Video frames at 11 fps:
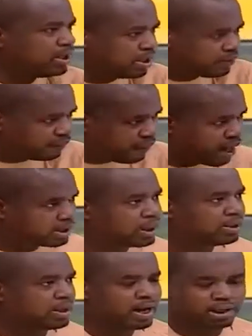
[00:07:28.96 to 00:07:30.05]
invited
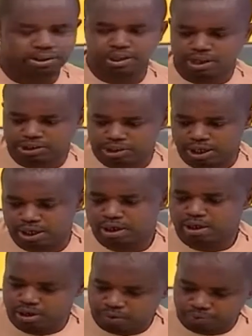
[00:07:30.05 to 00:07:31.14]
the national chair.
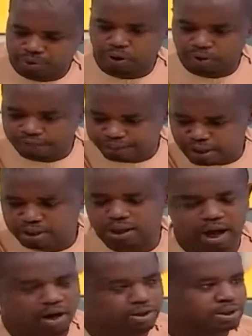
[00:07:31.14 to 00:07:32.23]
We unveiled
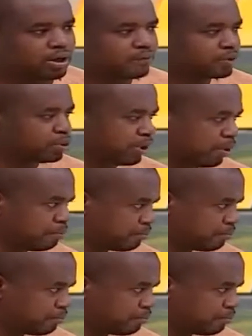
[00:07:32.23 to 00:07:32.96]
ourselves to them.